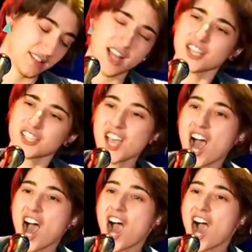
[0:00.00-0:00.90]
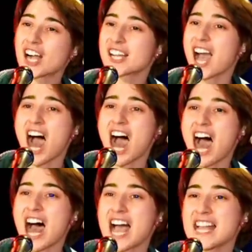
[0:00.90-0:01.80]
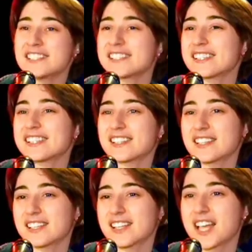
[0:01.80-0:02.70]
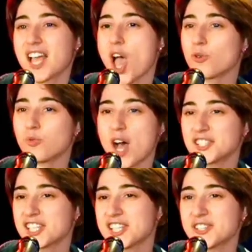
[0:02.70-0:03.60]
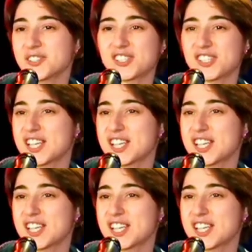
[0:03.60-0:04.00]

Young eyes, what do you see?